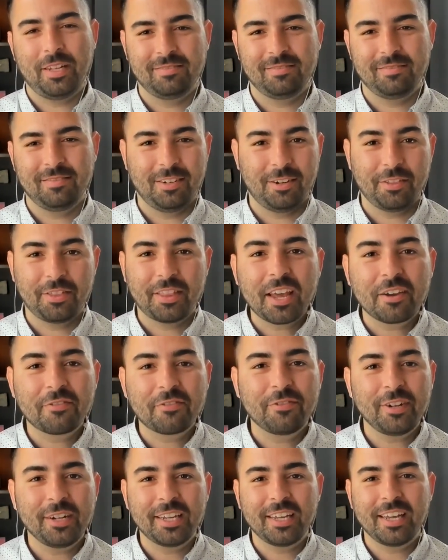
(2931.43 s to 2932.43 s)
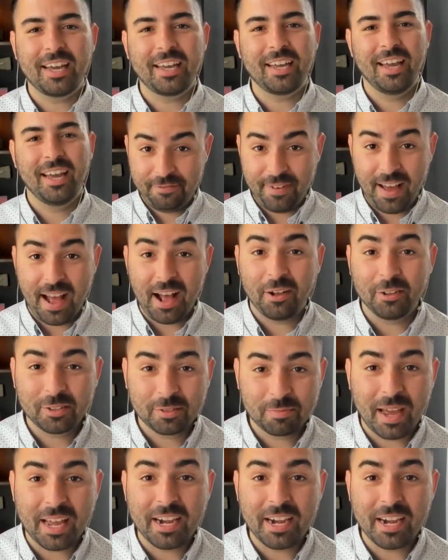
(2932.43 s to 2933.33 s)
And thankfully I found